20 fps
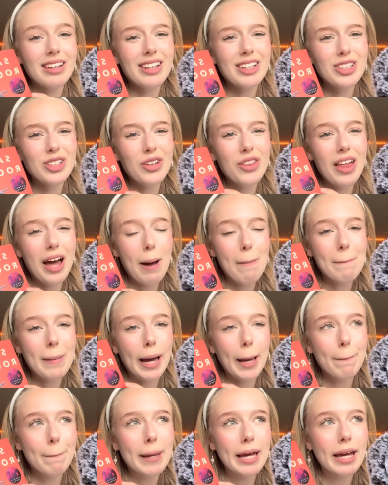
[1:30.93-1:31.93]
So that
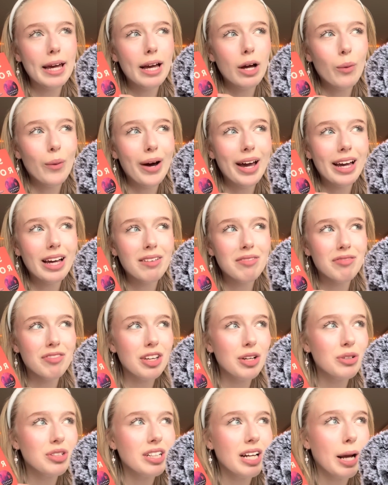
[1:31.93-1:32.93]
might be quite
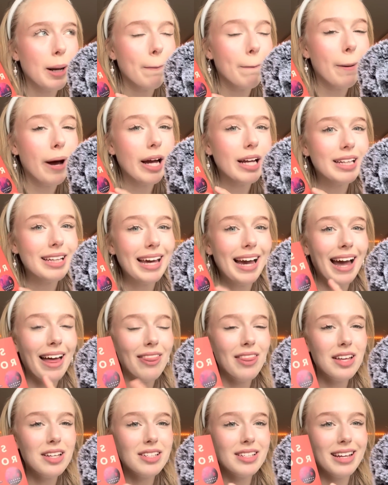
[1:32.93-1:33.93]
confusing, but yeah,
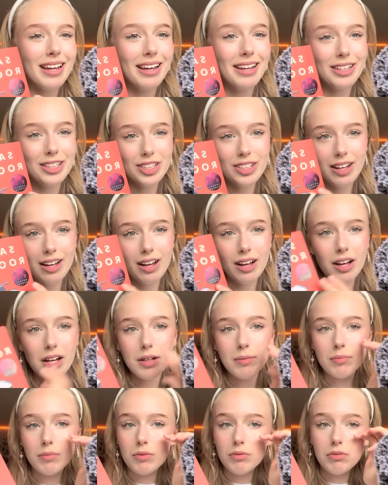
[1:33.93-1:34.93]
this is a
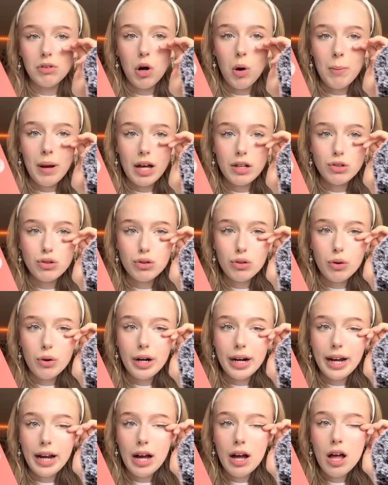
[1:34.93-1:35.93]
romance
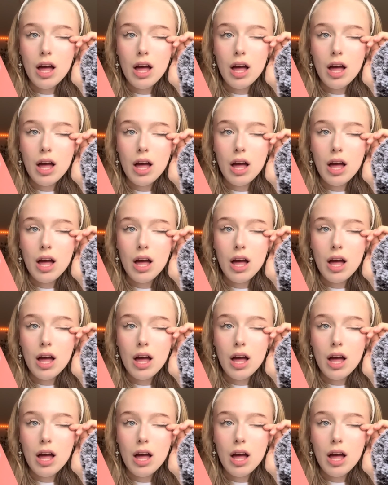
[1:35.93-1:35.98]
story